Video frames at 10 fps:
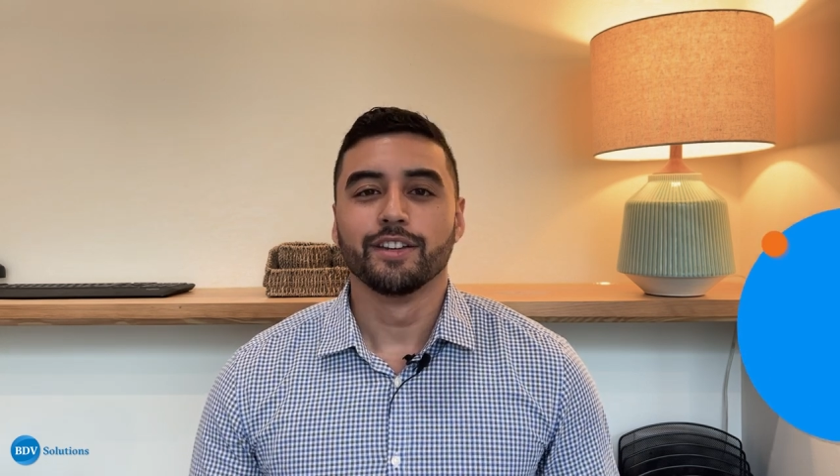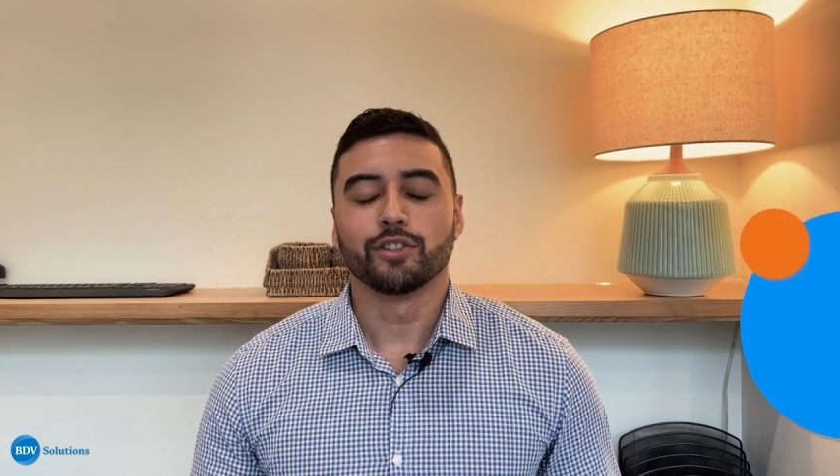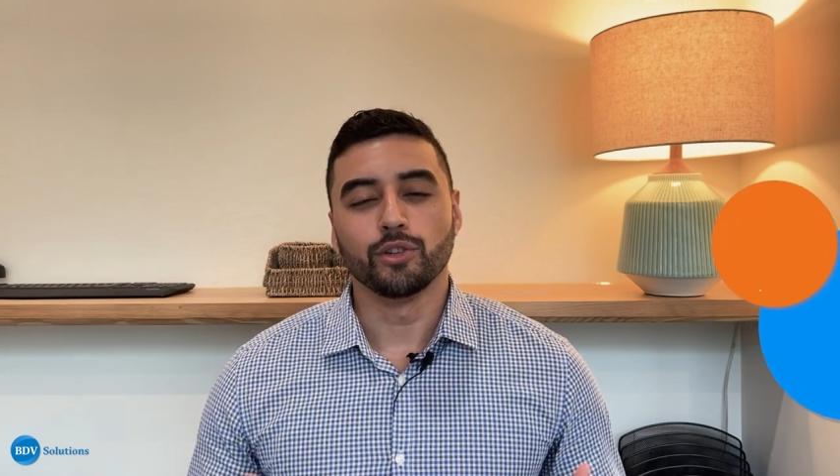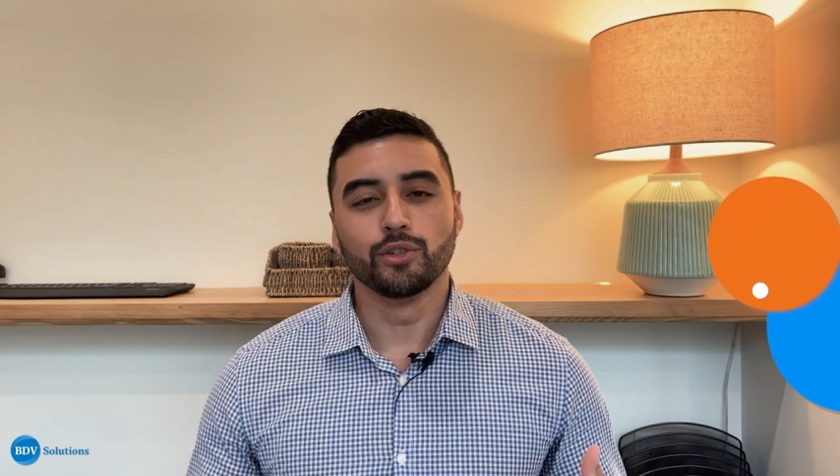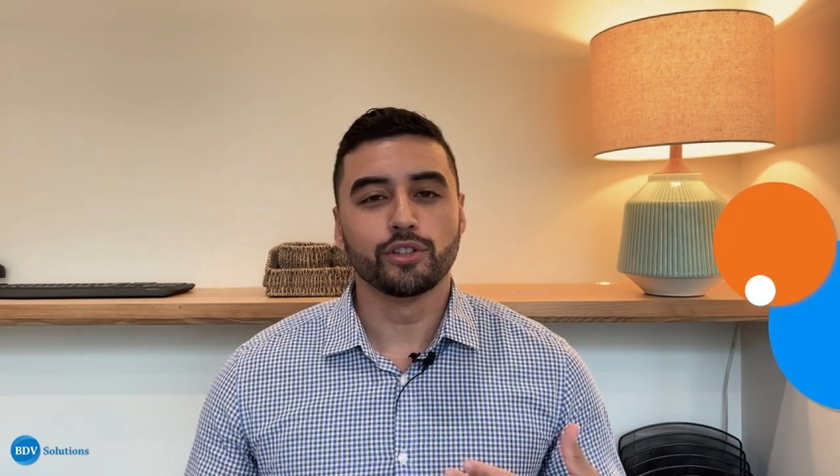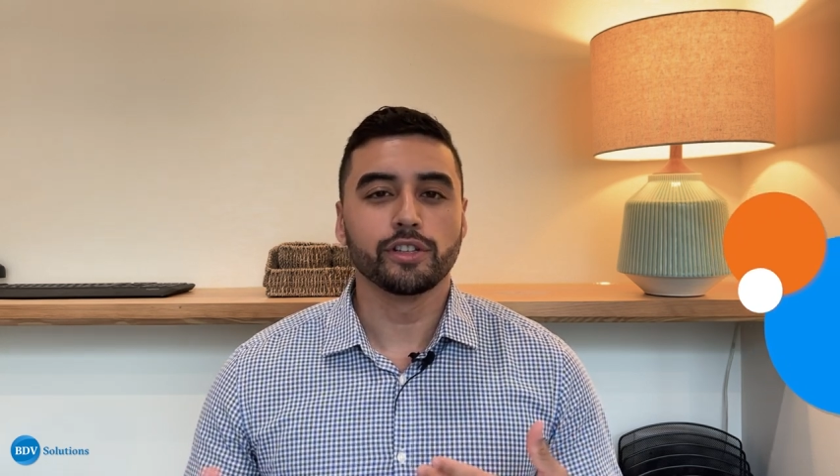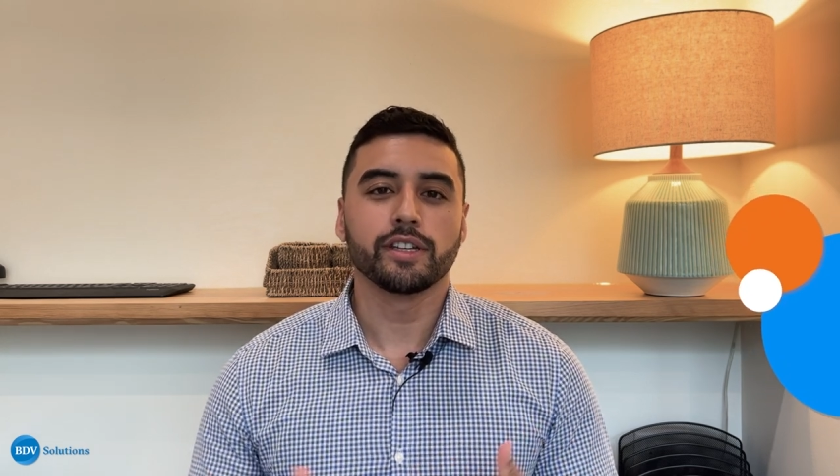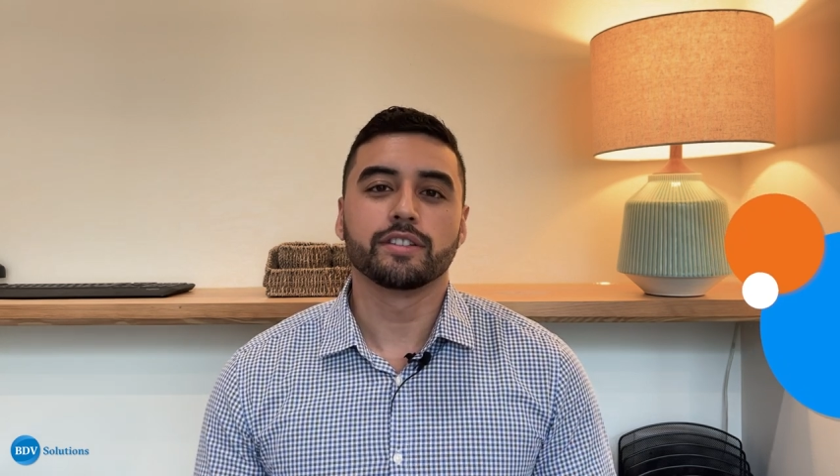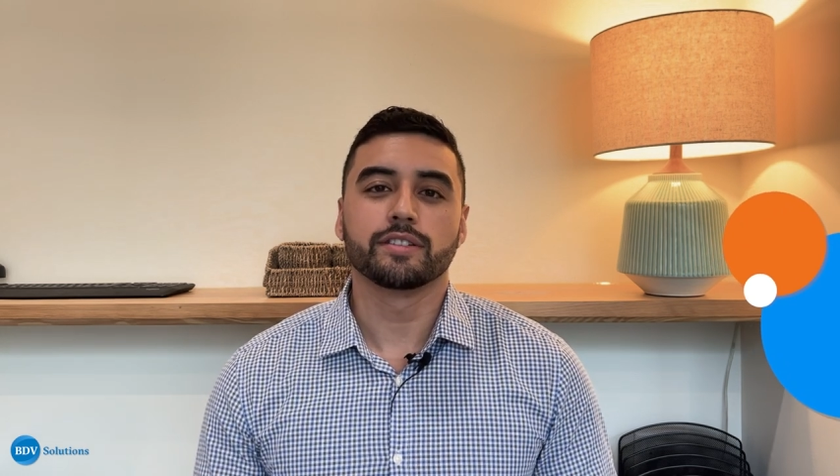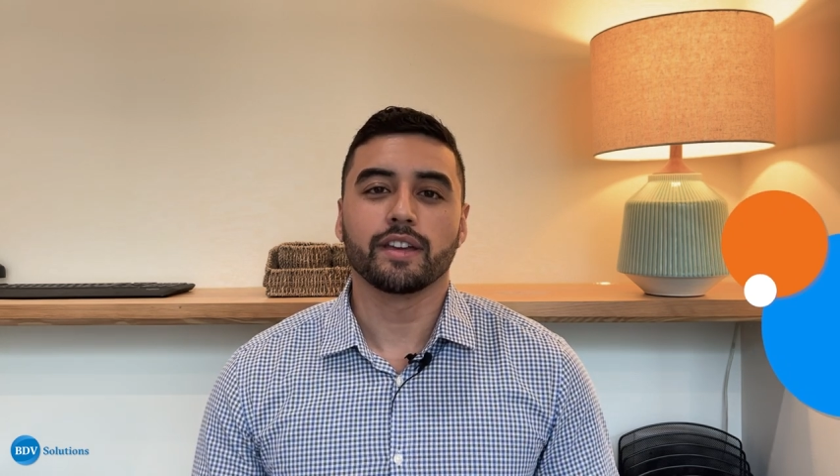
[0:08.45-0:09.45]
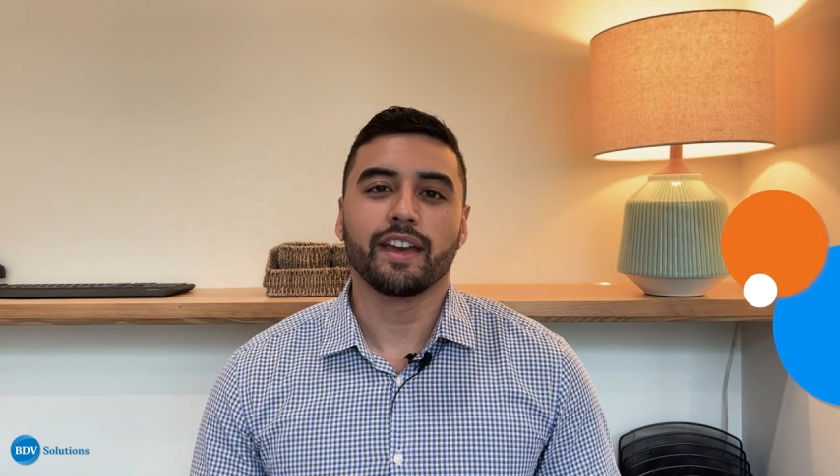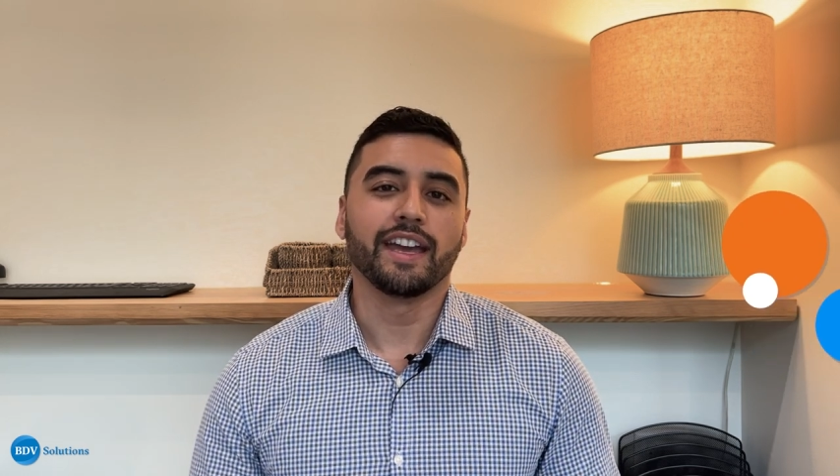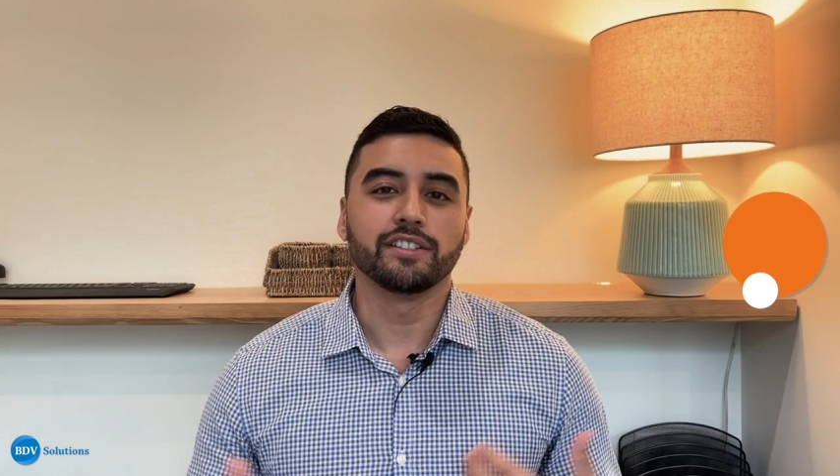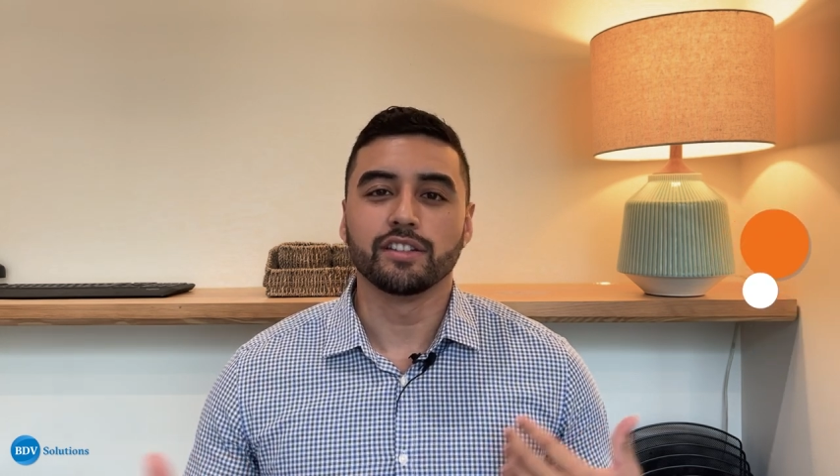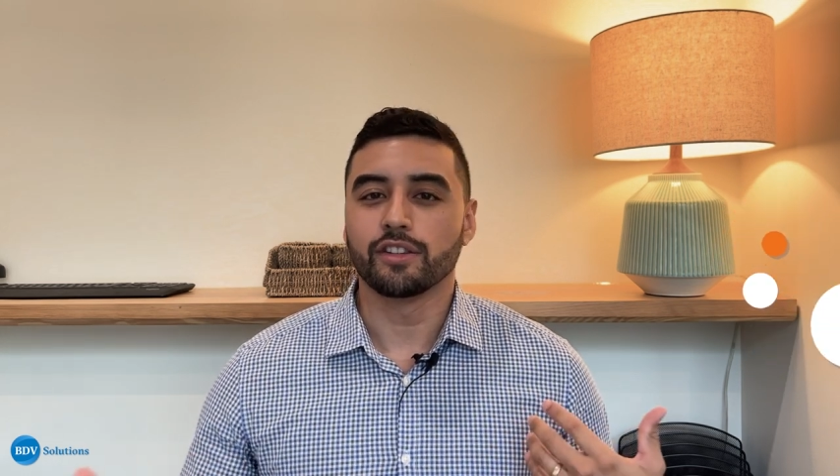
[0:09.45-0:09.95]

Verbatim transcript: So usually it's eight to